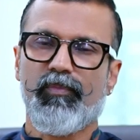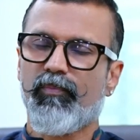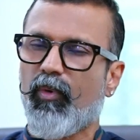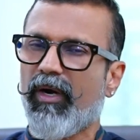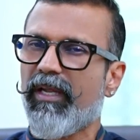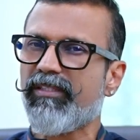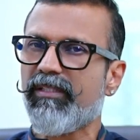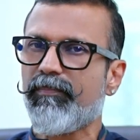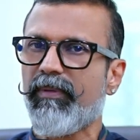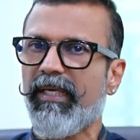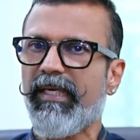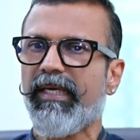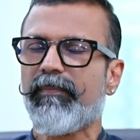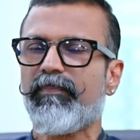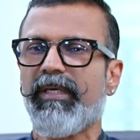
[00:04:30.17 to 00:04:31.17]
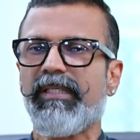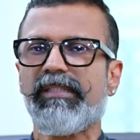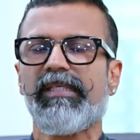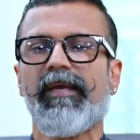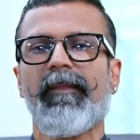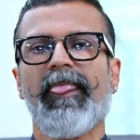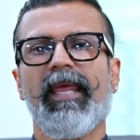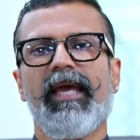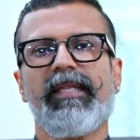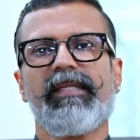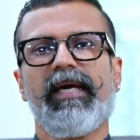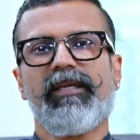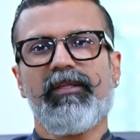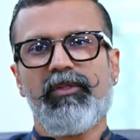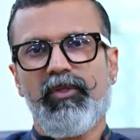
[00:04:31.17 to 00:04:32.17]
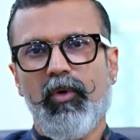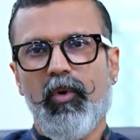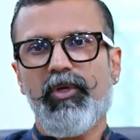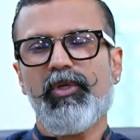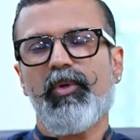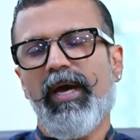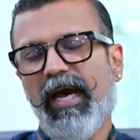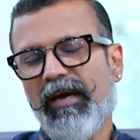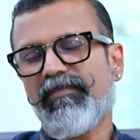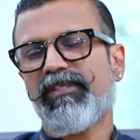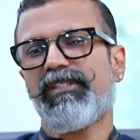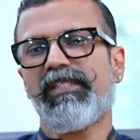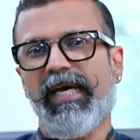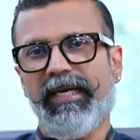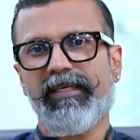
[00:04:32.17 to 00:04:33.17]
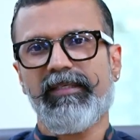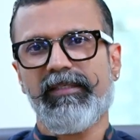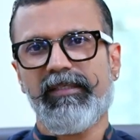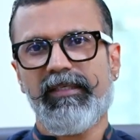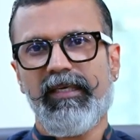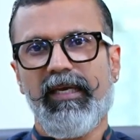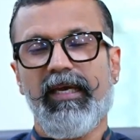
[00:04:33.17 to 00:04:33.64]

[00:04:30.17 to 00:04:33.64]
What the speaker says: What does it mean? It means that though you have a cycle,